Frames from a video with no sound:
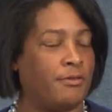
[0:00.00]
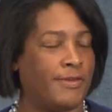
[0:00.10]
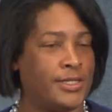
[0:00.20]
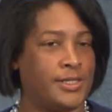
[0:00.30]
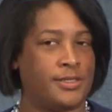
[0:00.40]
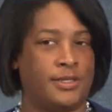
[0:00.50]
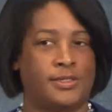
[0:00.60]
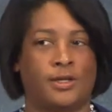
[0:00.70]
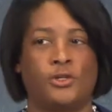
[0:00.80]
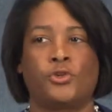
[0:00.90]
offenses in
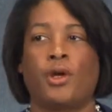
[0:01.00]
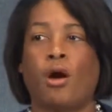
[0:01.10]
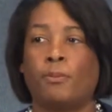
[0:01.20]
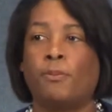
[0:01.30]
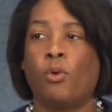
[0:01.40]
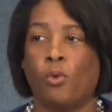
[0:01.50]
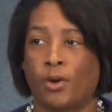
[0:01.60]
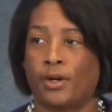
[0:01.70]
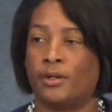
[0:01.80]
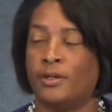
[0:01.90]
this country are poor.